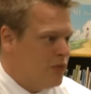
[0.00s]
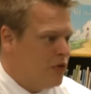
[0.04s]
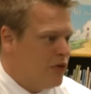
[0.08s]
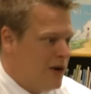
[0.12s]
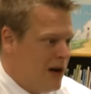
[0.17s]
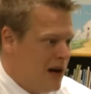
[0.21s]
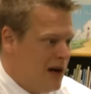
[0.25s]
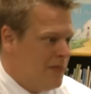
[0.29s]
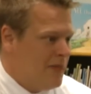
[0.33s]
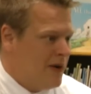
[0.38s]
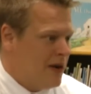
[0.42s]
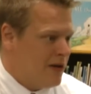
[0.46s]

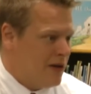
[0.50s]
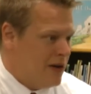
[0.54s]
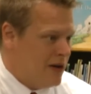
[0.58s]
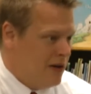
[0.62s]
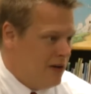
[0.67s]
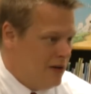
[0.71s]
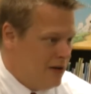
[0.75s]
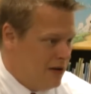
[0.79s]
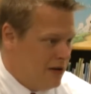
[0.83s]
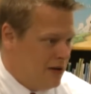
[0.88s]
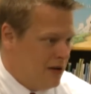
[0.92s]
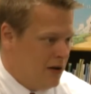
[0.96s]

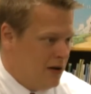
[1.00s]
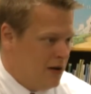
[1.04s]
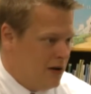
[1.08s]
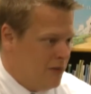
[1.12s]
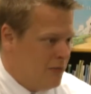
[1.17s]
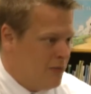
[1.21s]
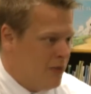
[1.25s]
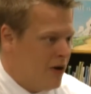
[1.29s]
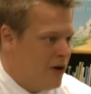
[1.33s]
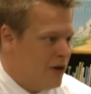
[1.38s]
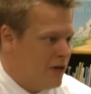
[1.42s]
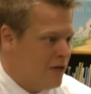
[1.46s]
primary
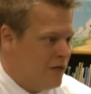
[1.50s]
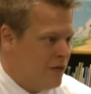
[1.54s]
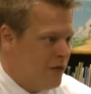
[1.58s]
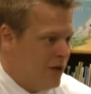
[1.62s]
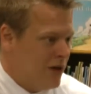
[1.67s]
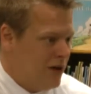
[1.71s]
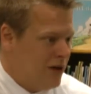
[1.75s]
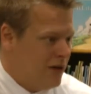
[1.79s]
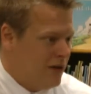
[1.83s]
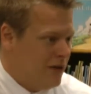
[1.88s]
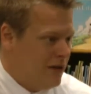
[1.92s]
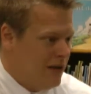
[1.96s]
part of
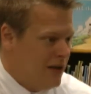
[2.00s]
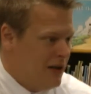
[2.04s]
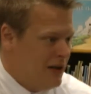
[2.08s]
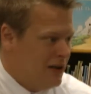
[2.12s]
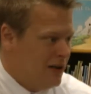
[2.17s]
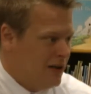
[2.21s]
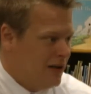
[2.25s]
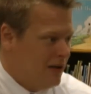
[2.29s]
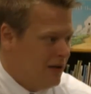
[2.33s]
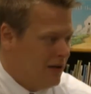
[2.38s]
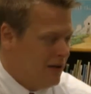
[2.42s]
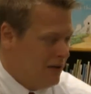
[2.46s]
what
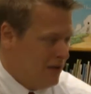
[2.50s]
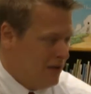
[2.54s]
he